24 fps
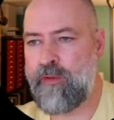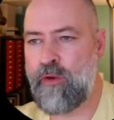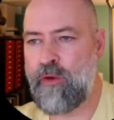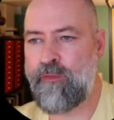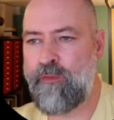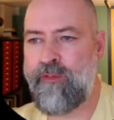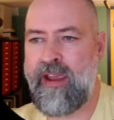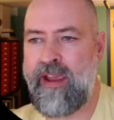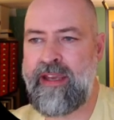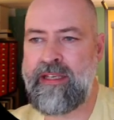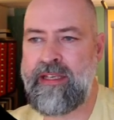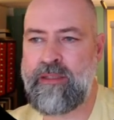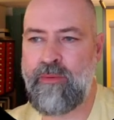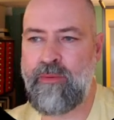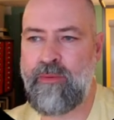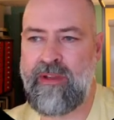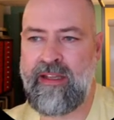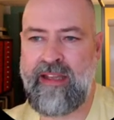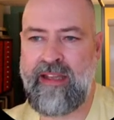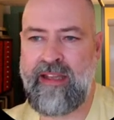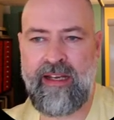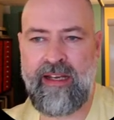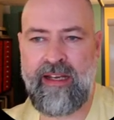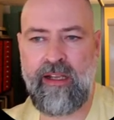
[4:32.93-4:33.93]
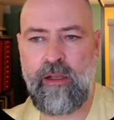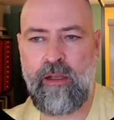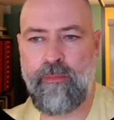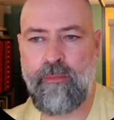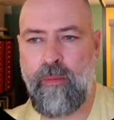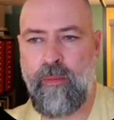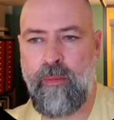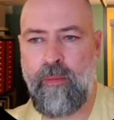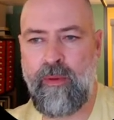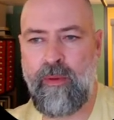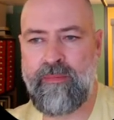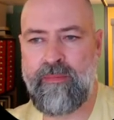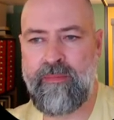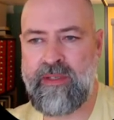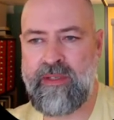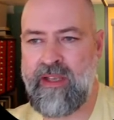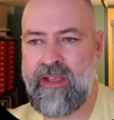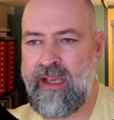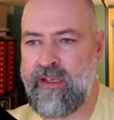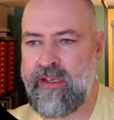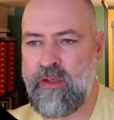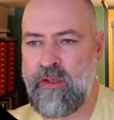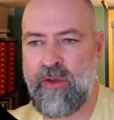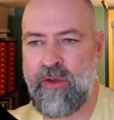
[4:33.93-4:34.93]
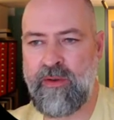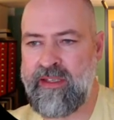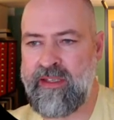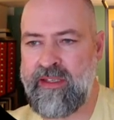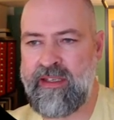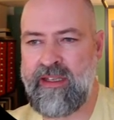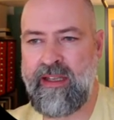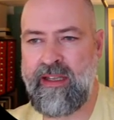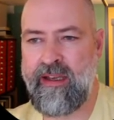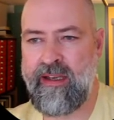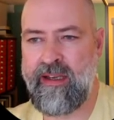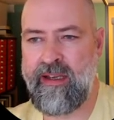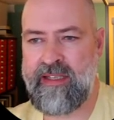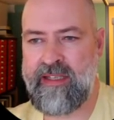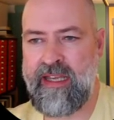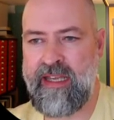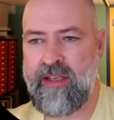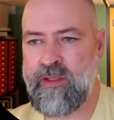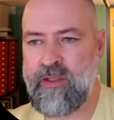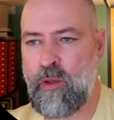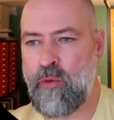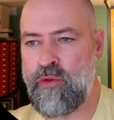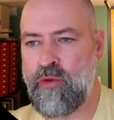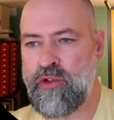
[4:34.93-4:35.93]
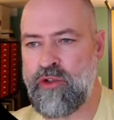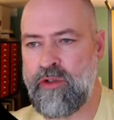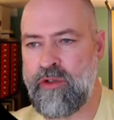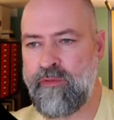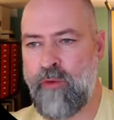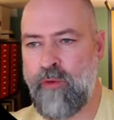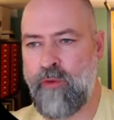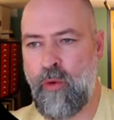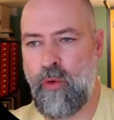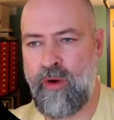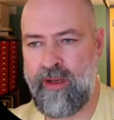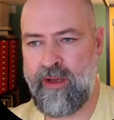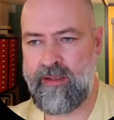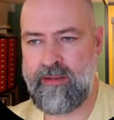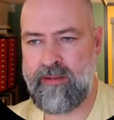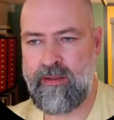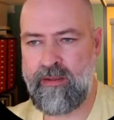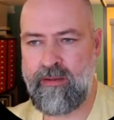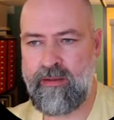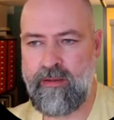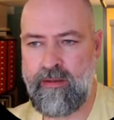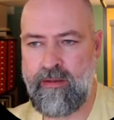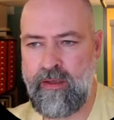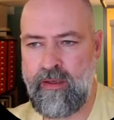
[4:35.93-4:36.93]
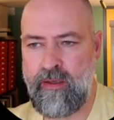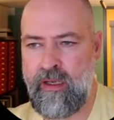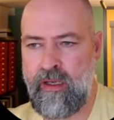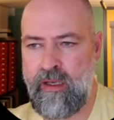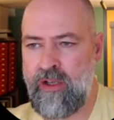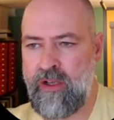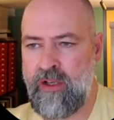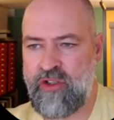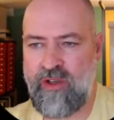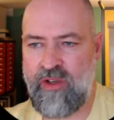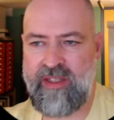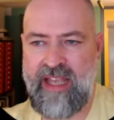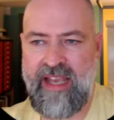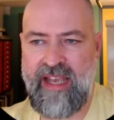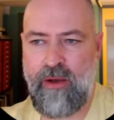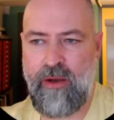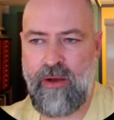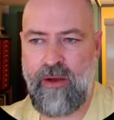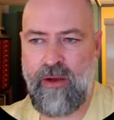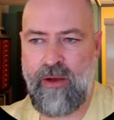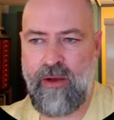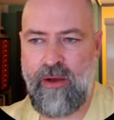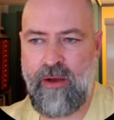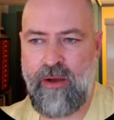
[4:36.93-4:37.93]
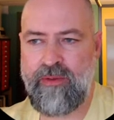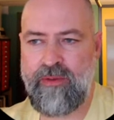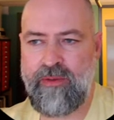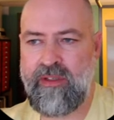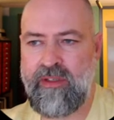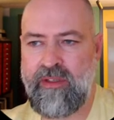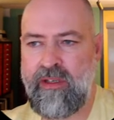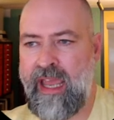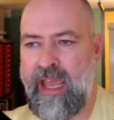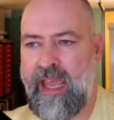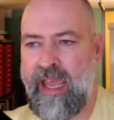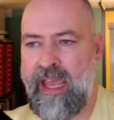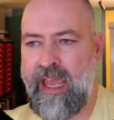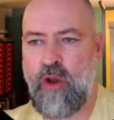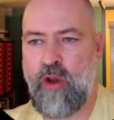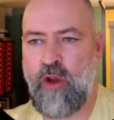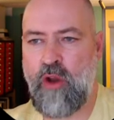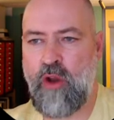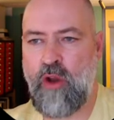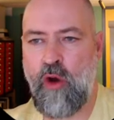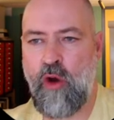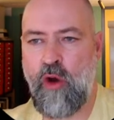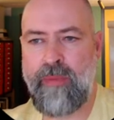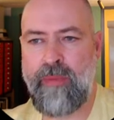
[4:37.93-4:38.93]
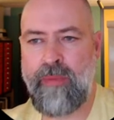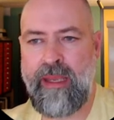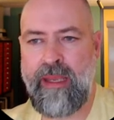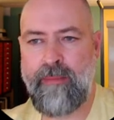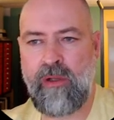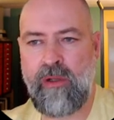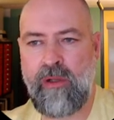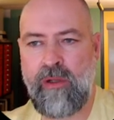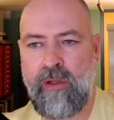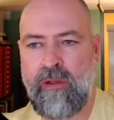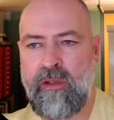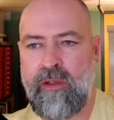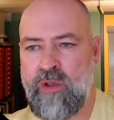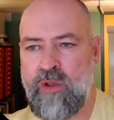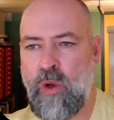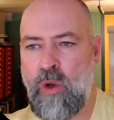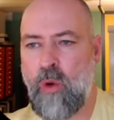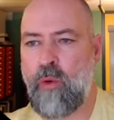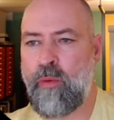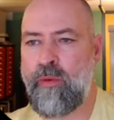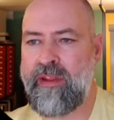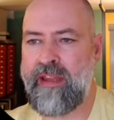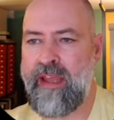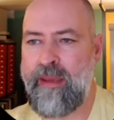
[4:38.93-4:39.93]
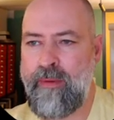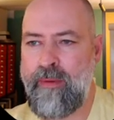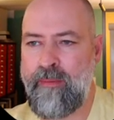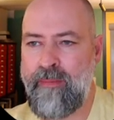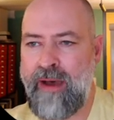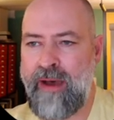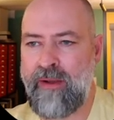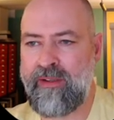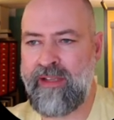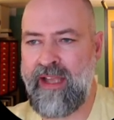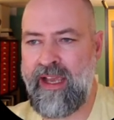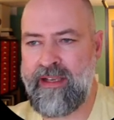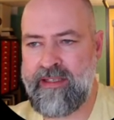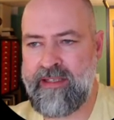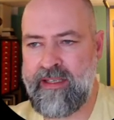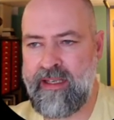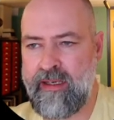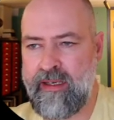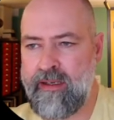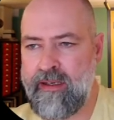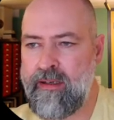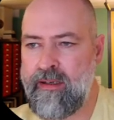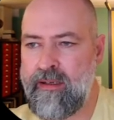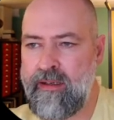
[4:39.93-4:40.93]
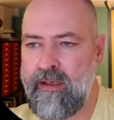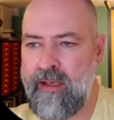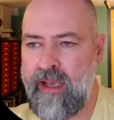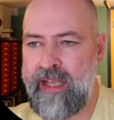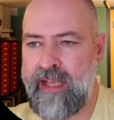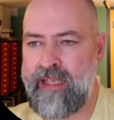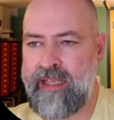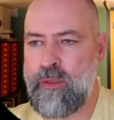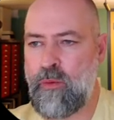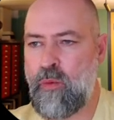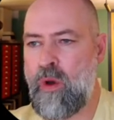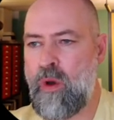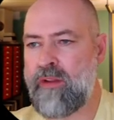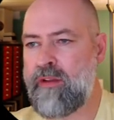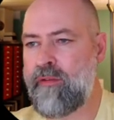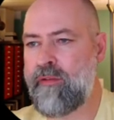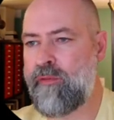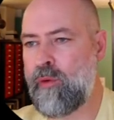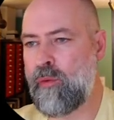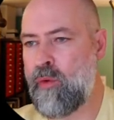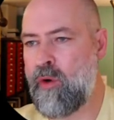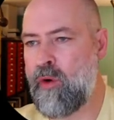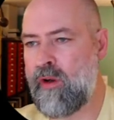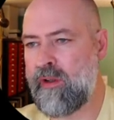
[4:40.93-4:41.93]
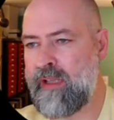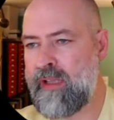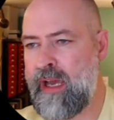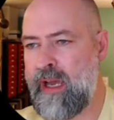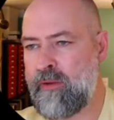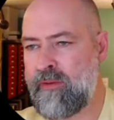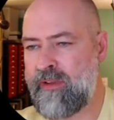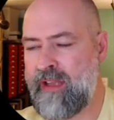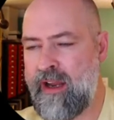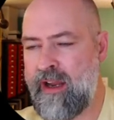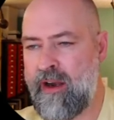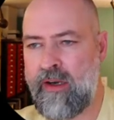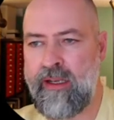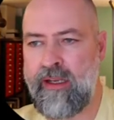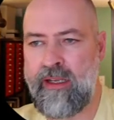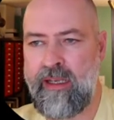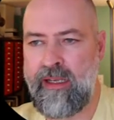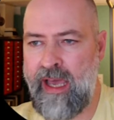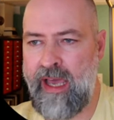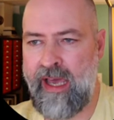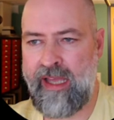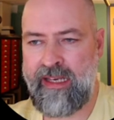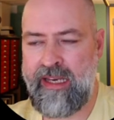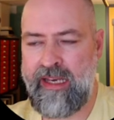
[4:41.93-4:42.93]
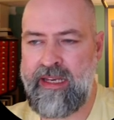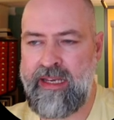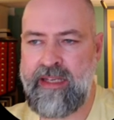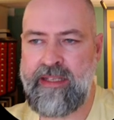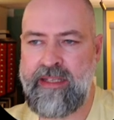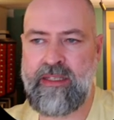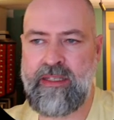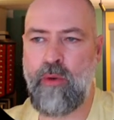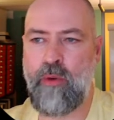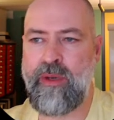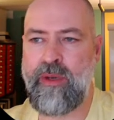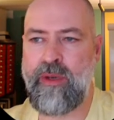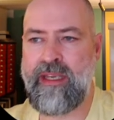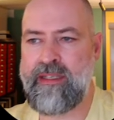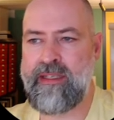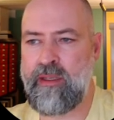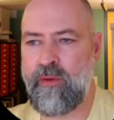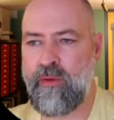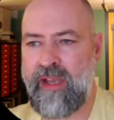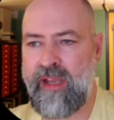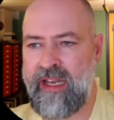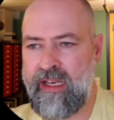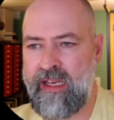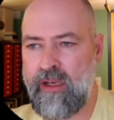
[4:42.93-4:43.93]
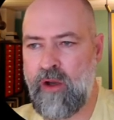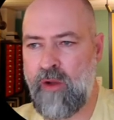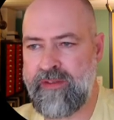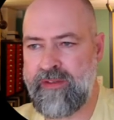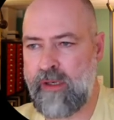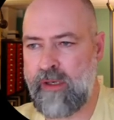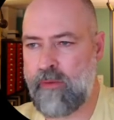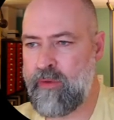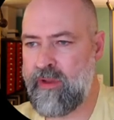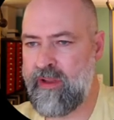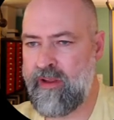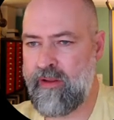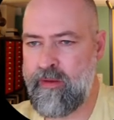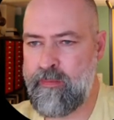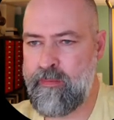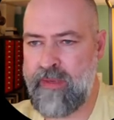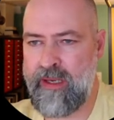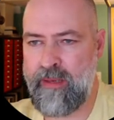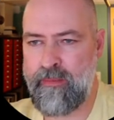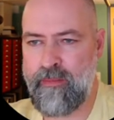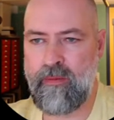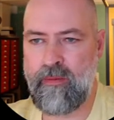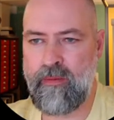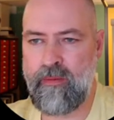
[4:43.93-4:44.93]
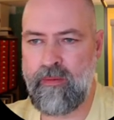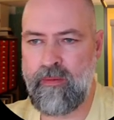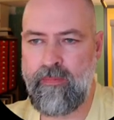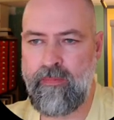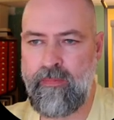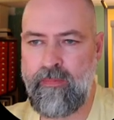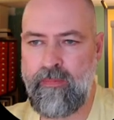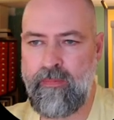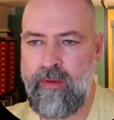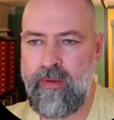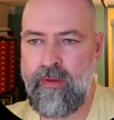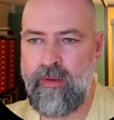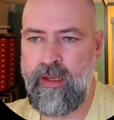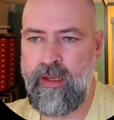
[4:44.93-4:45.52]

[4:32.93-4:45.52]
If you're faced with a technical problem and you don't uh, see a solution for it, just ask around, get to know people, talk with them about testing, it's a wonderful world out there, and it is so easy to get in contact with other people.